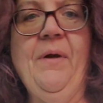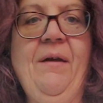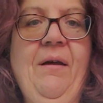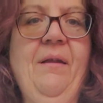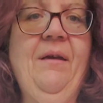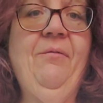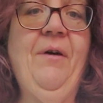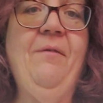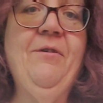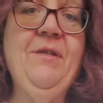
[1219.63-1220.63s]
I got like
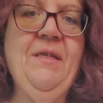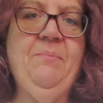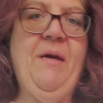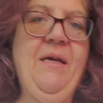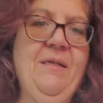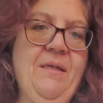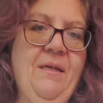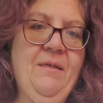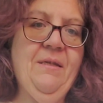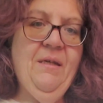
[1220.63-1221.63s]
5 or 6 packs of
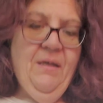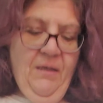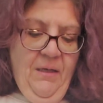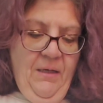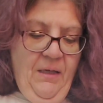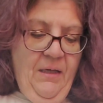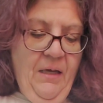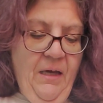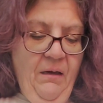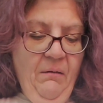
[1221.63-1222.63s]
these. And
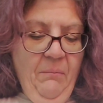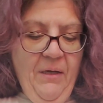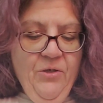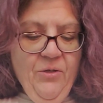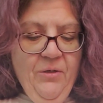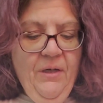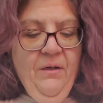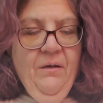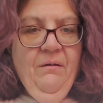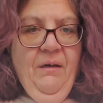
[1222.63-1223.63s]
yeah, my shirt
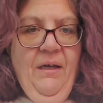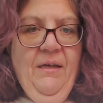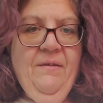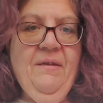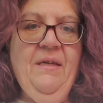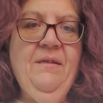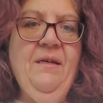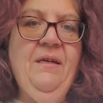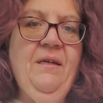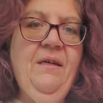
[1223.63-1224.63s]
here, it has stains
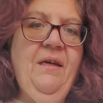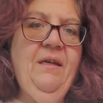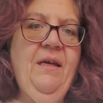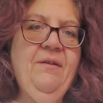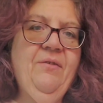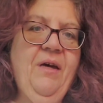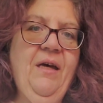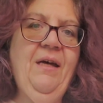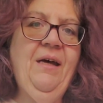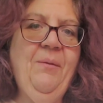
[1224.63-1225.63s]
on it. And guess what?
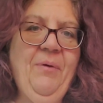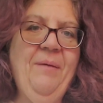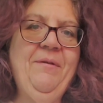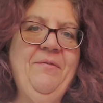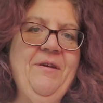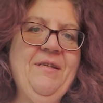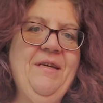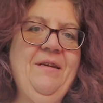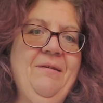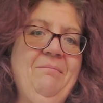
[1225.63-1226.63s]
I'll probably fix
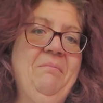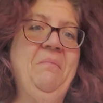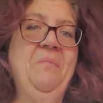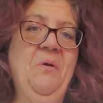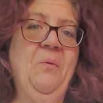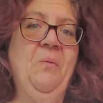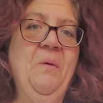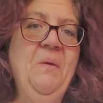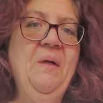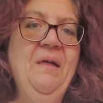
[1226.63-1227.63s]
it too.
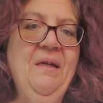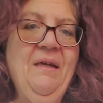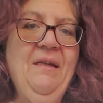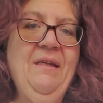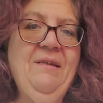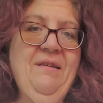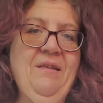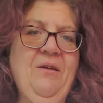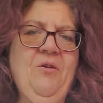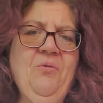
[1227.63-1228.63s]
This is
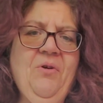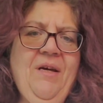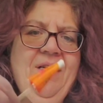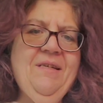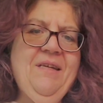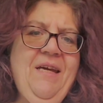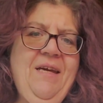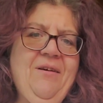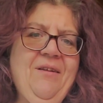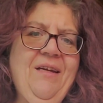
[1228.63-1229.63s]
the greatest
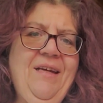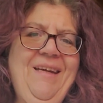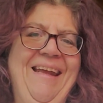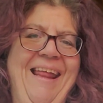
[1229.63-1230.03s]
angle, ain't it?